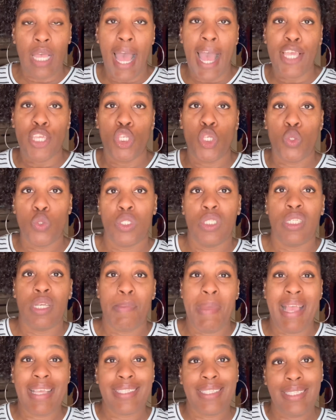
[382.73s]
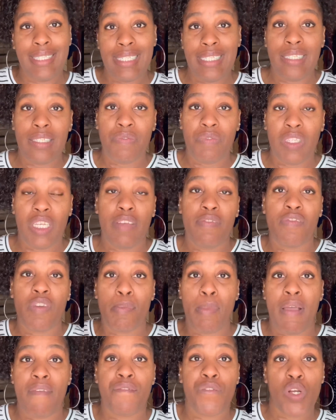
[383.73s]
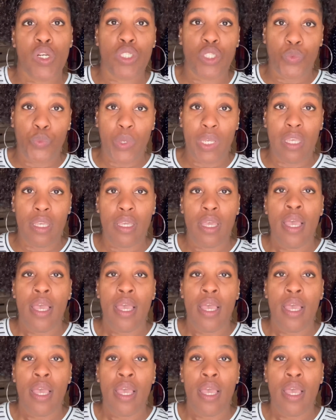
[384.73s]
I used them extensively for my first week,